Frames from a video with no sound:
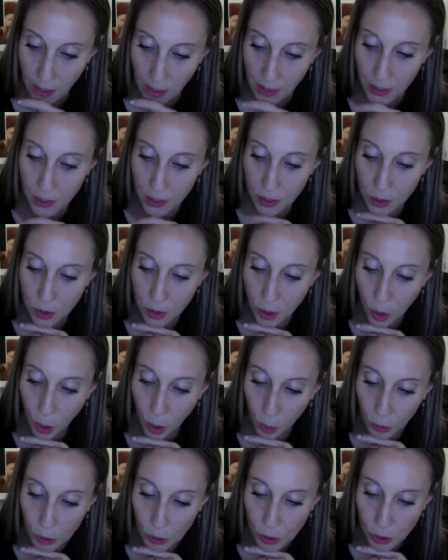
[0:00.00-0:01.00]
This is the
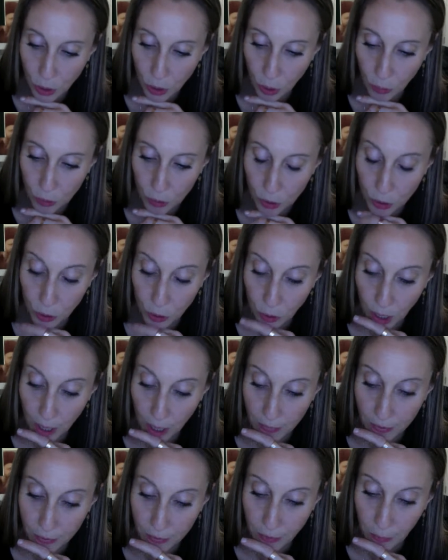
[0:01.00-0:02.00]
holy soul which
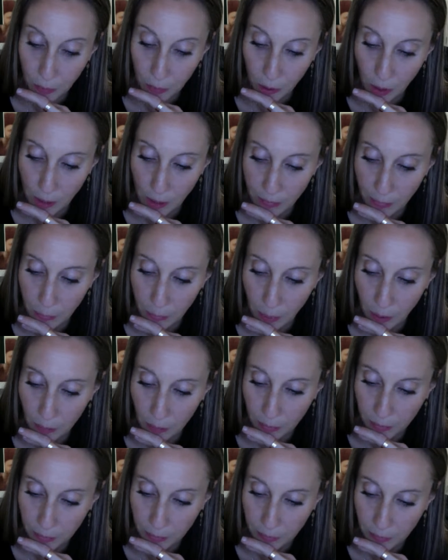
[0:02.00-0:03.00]
derives from the life
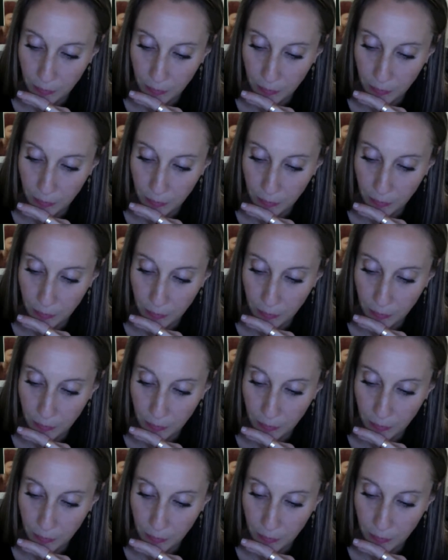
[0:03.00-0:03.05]
above.